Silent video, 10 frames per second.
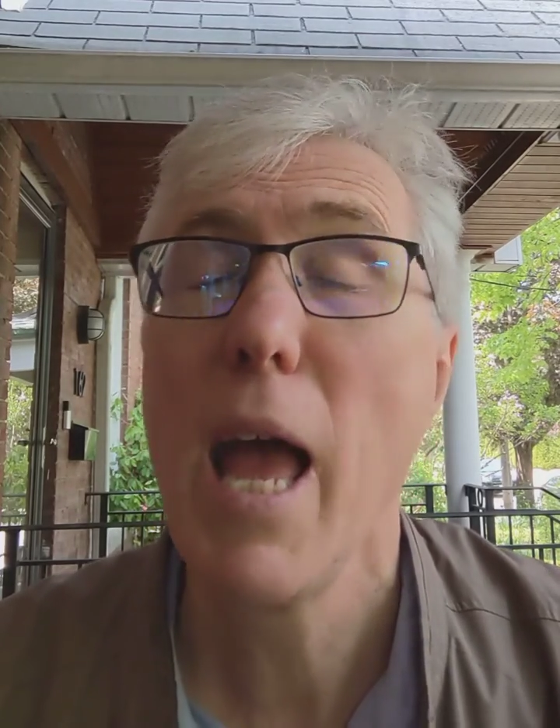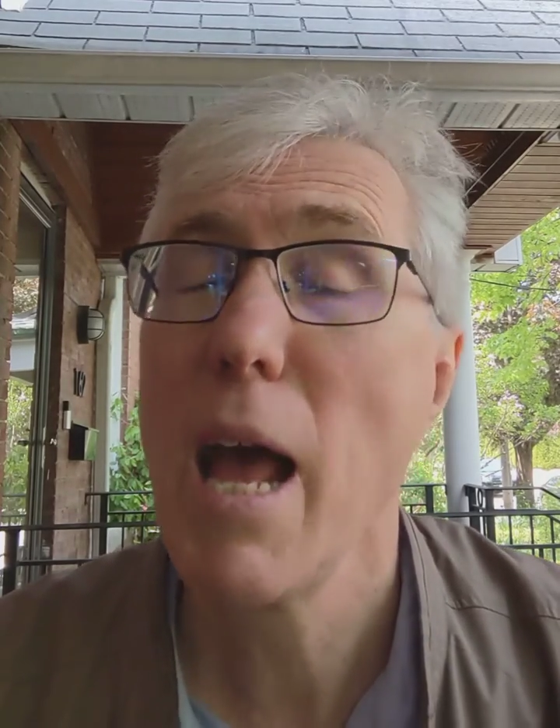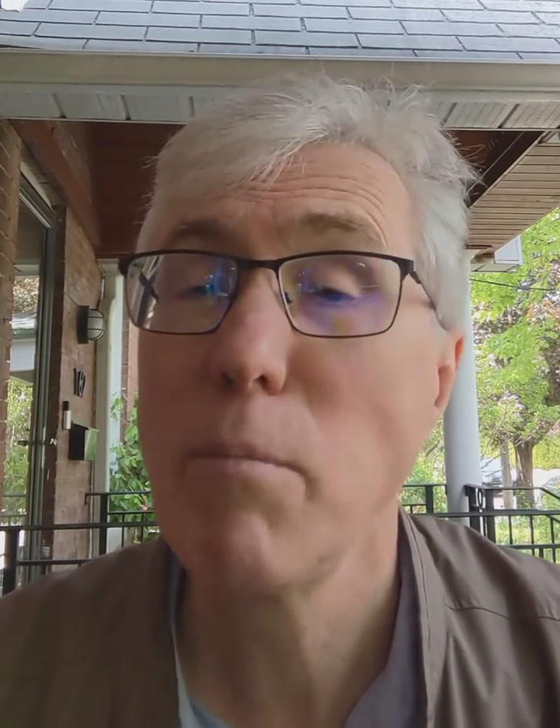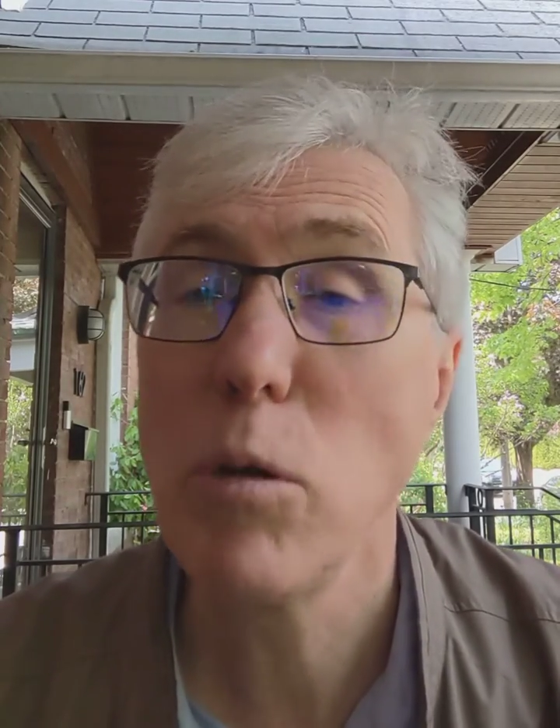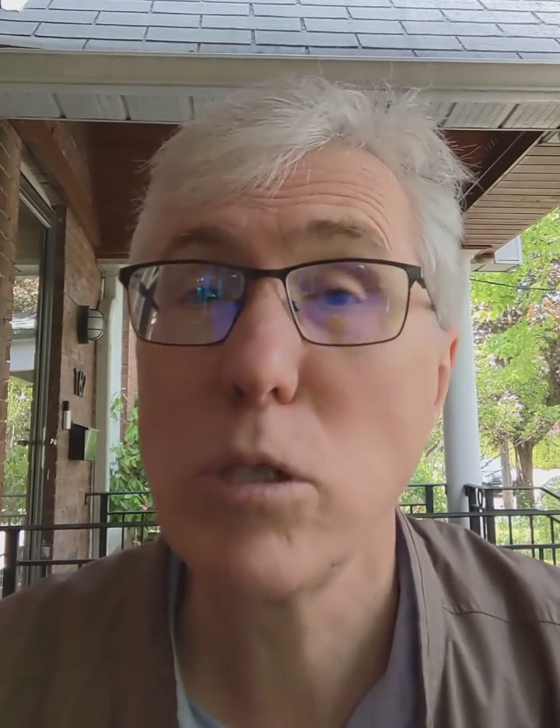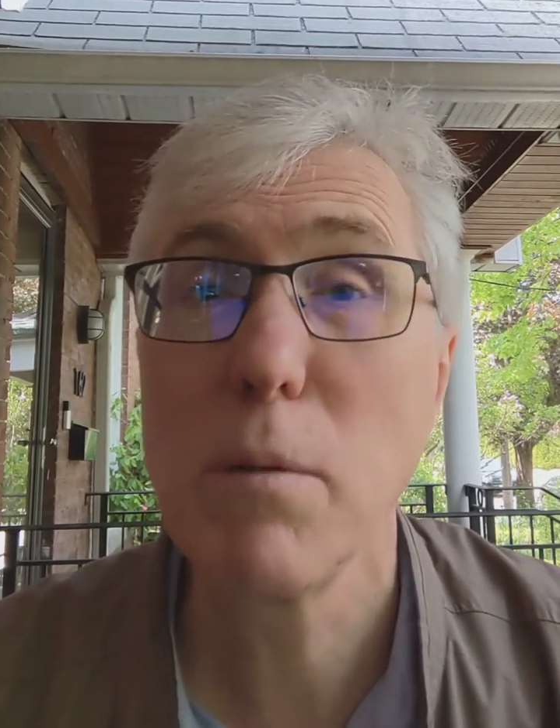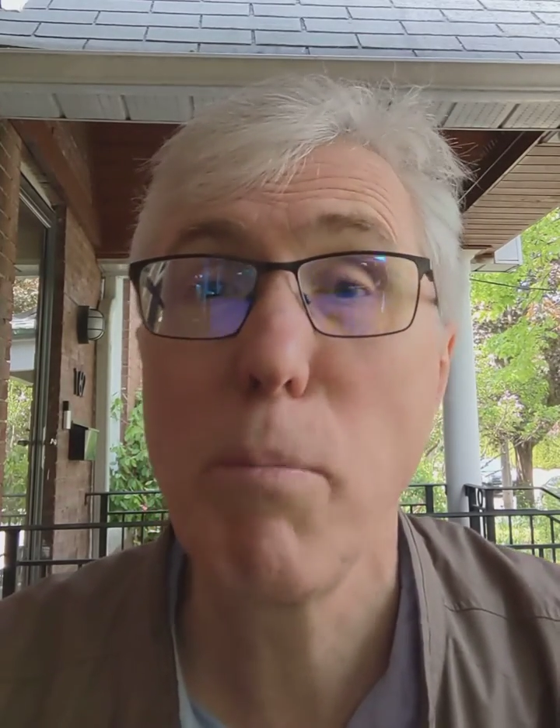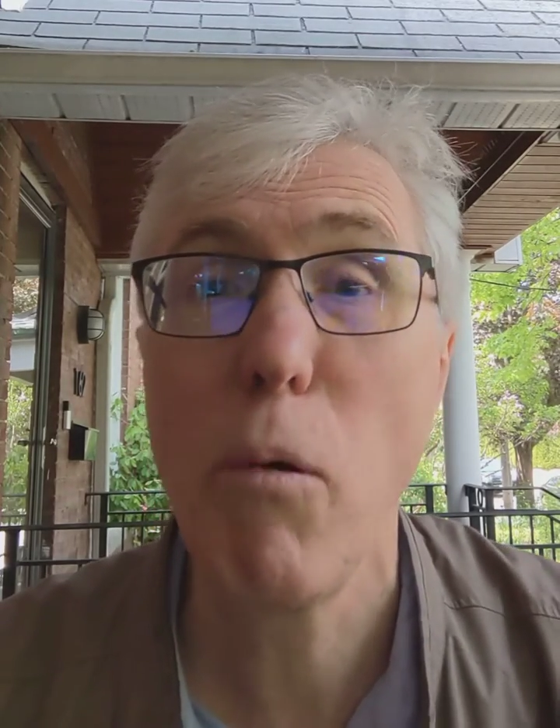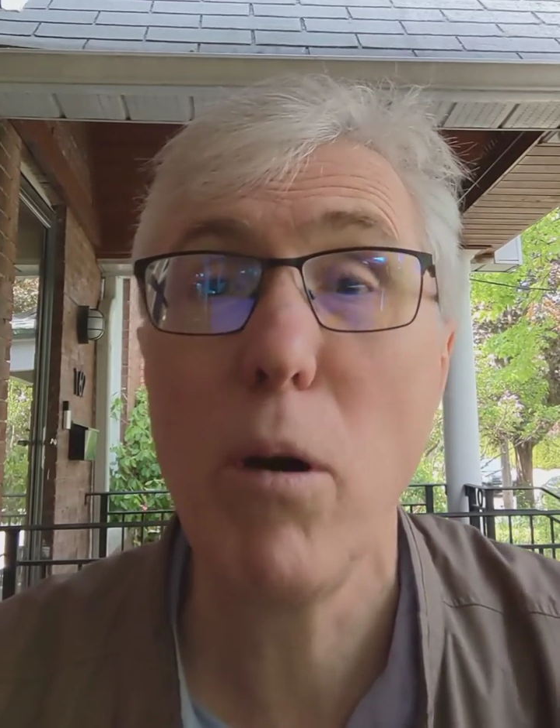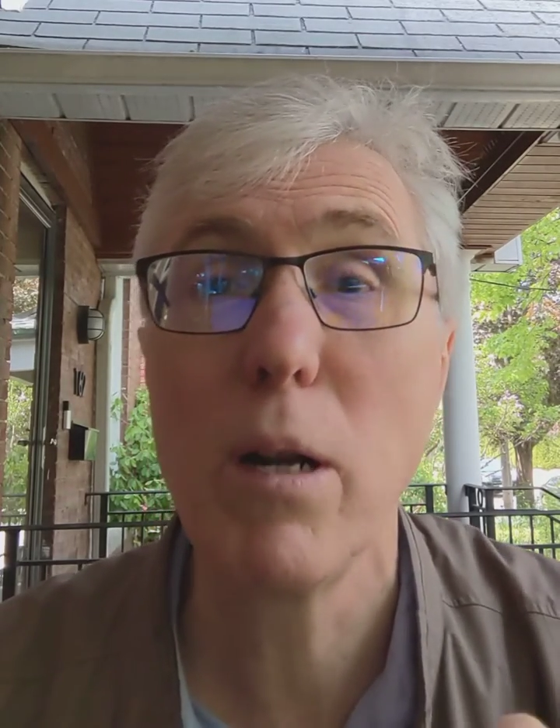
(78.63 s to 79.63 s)
And most
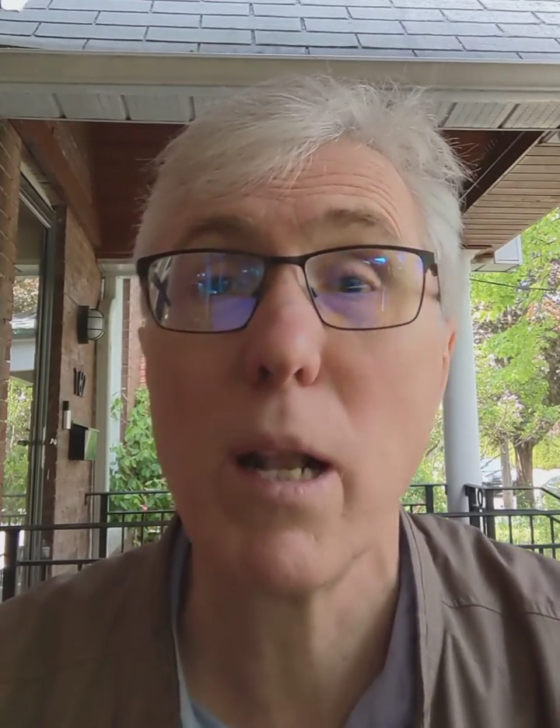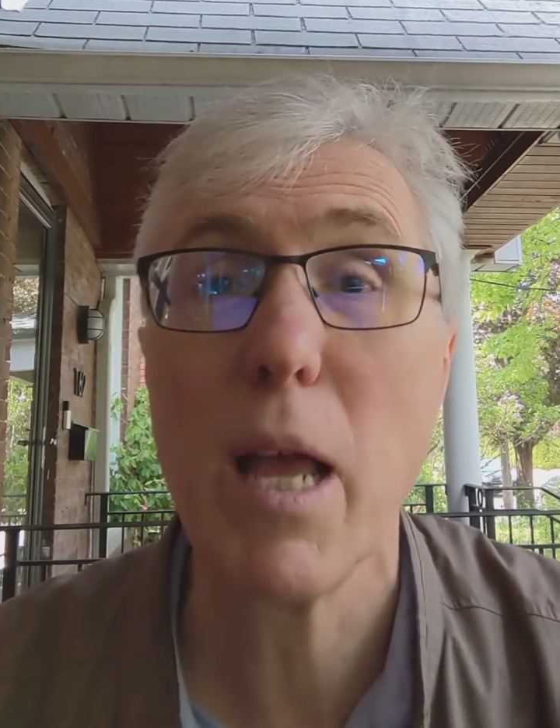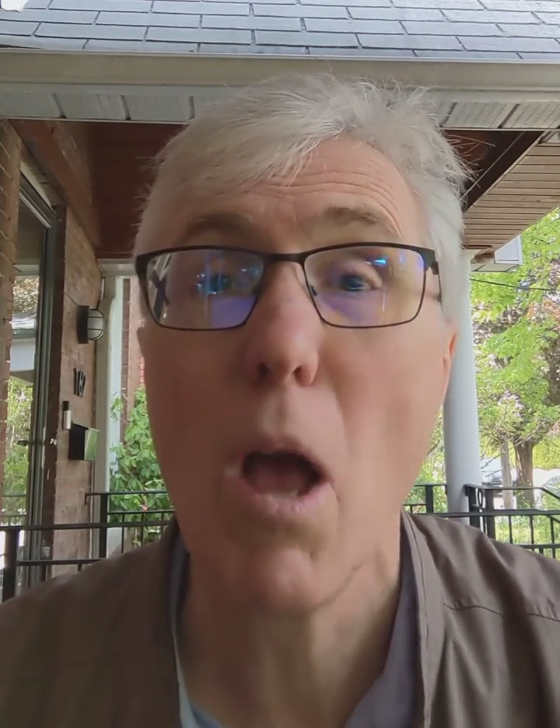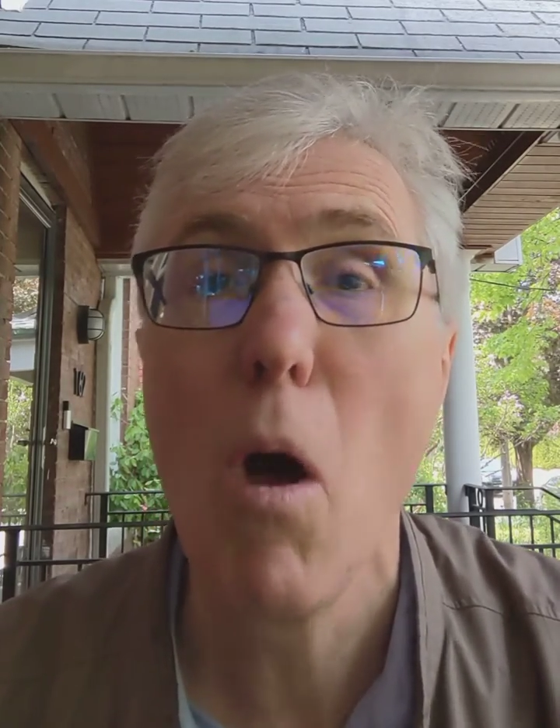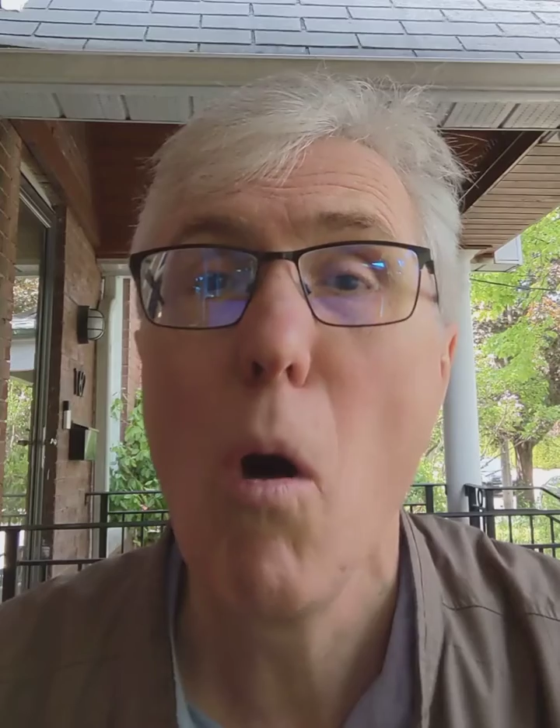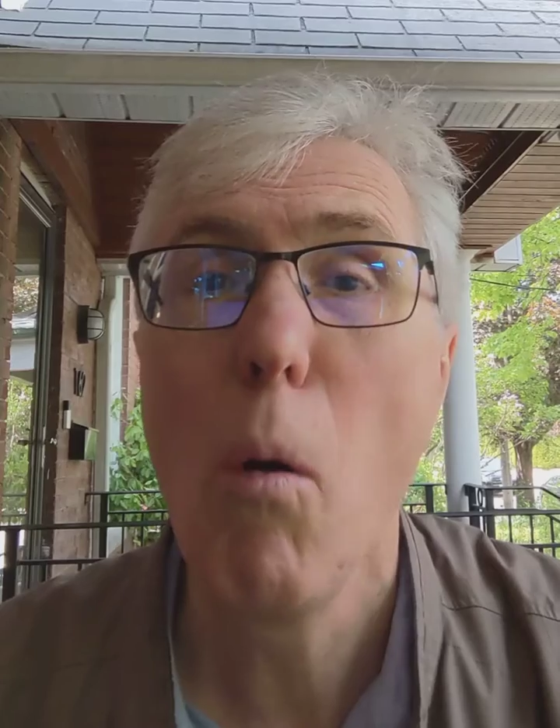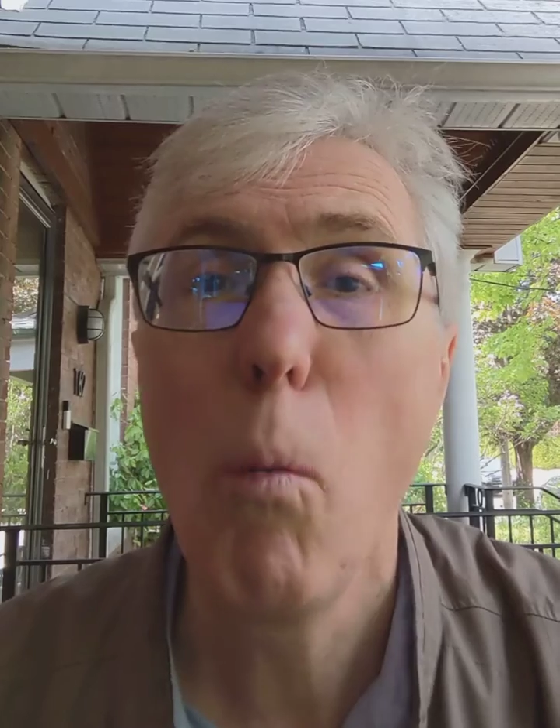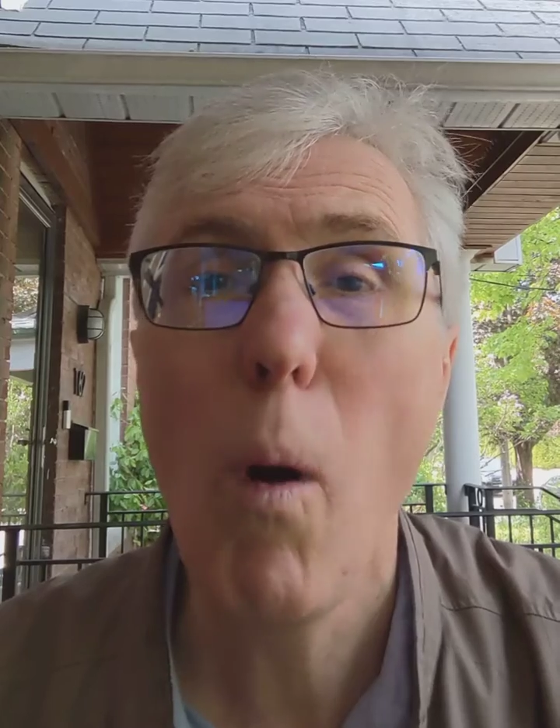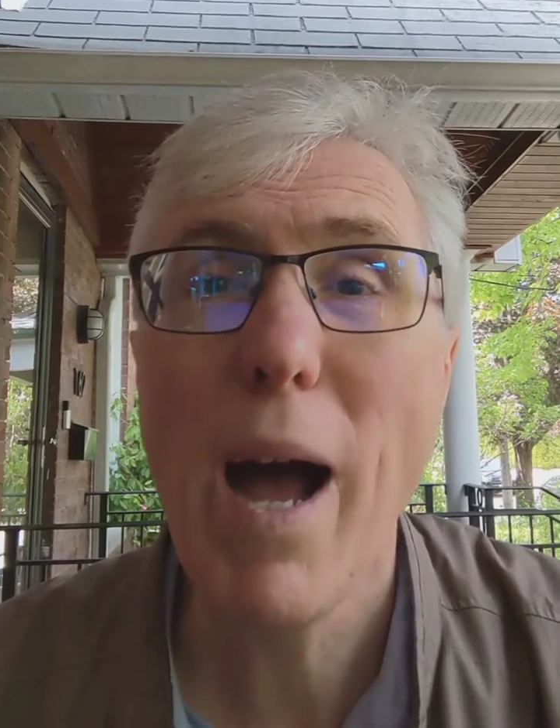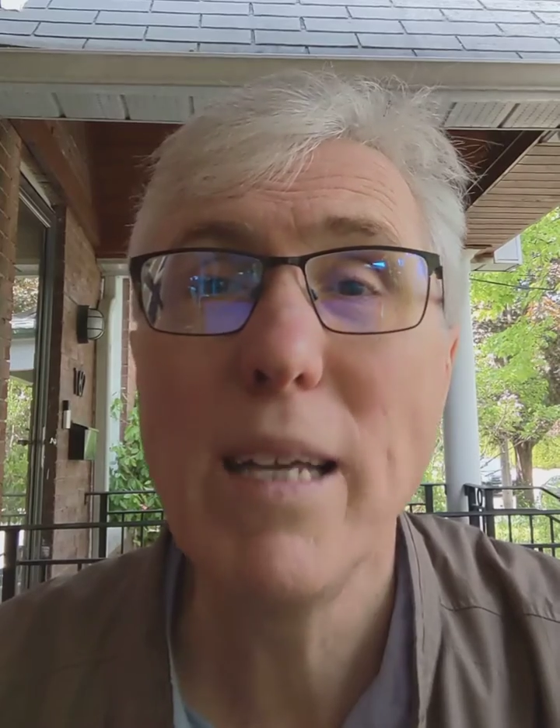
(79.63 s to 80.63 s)
importantly, why